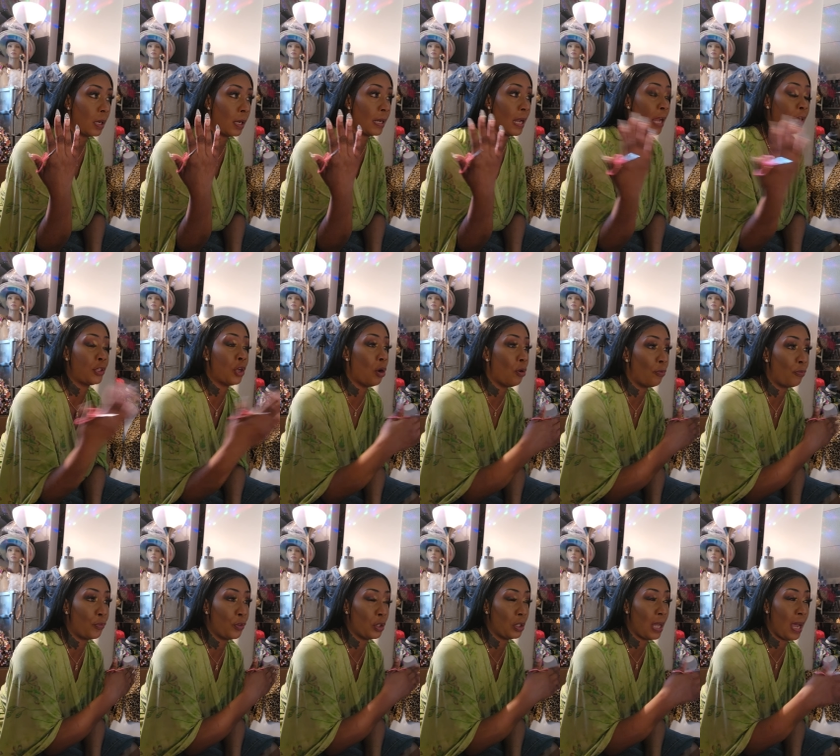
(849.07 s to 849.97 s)
and I
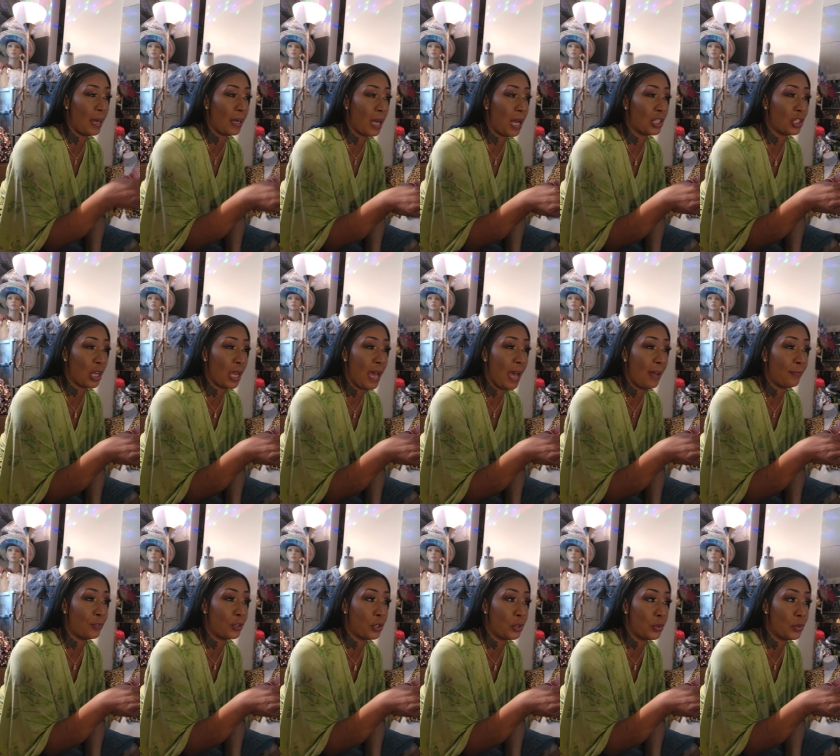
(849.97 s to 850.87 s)
don't feel like I should
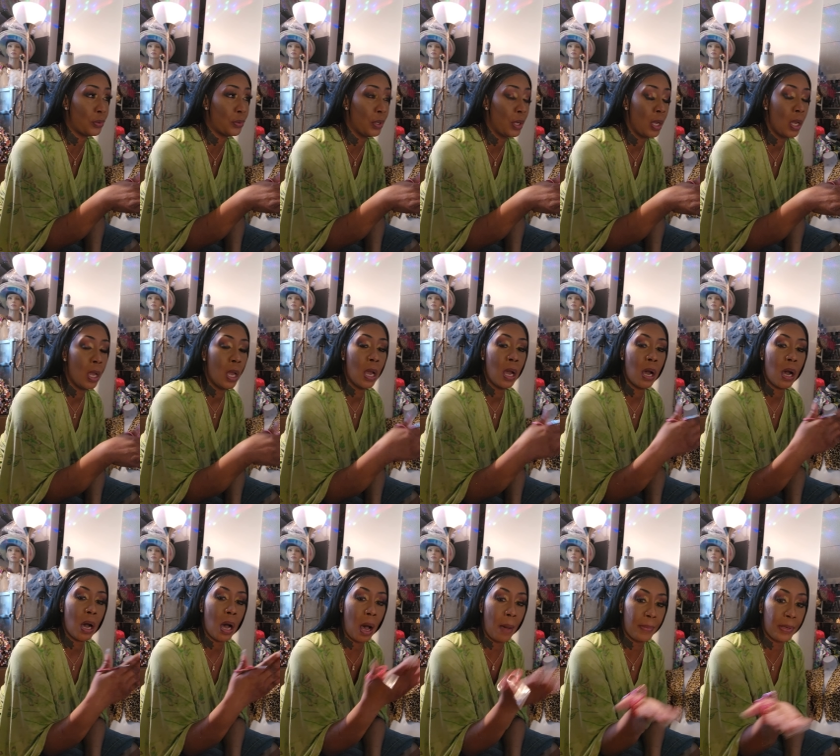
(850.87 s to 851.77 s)
have to do,
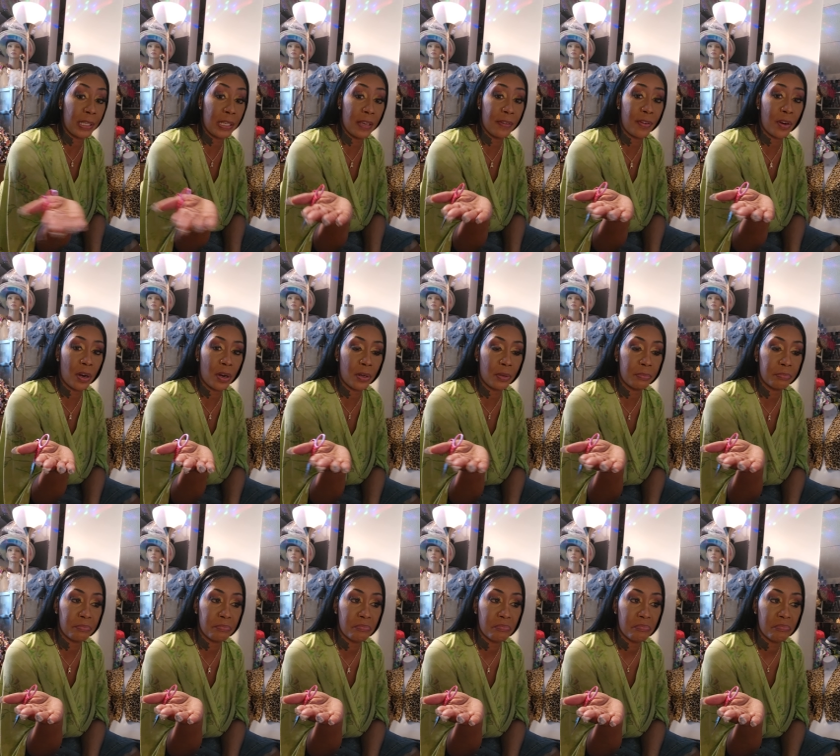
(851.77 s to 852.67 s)
I'm going to give her
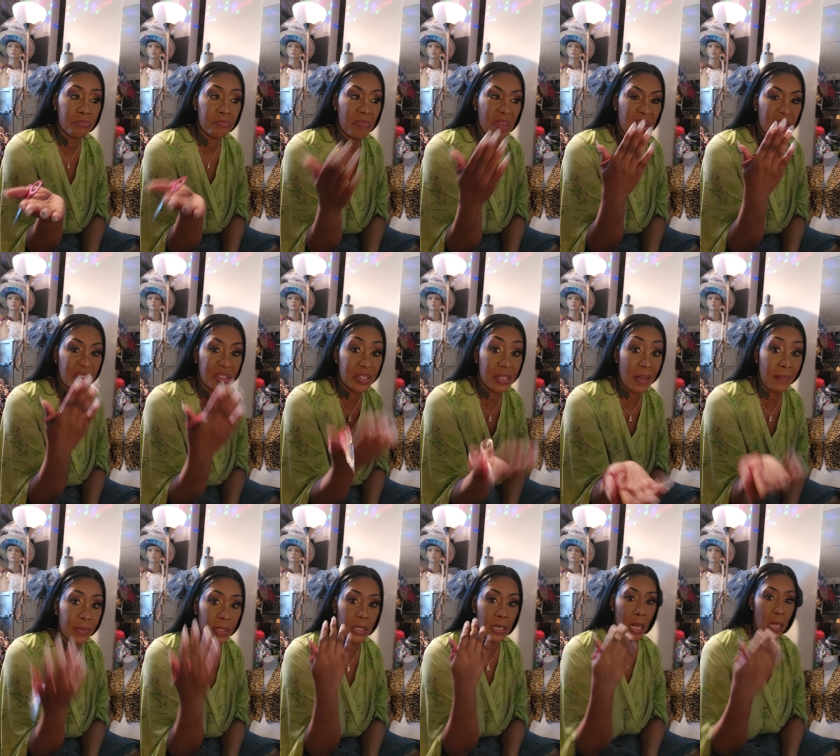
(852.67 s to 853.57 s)

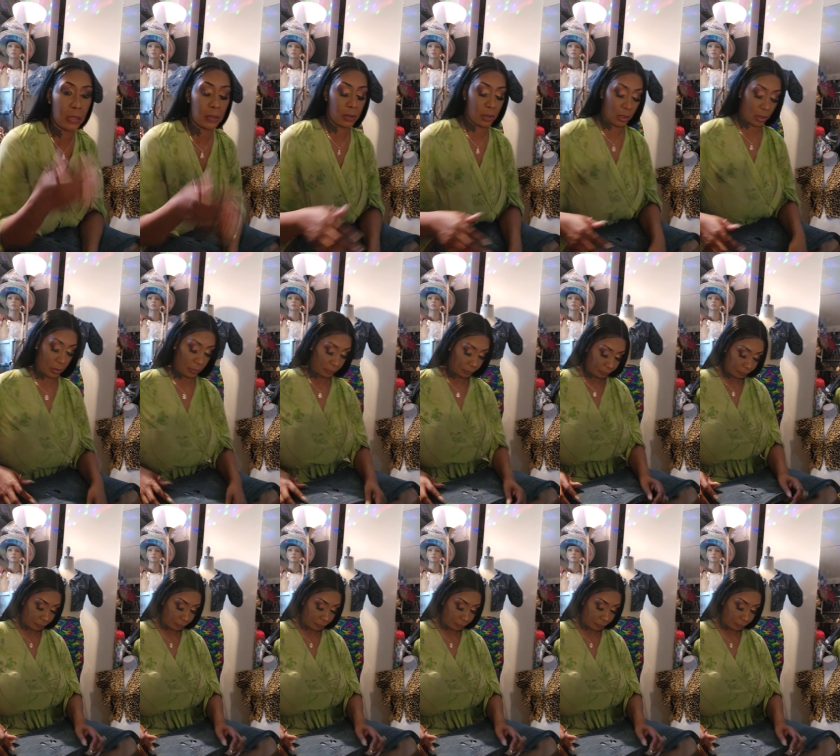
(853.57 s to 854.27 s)
$70.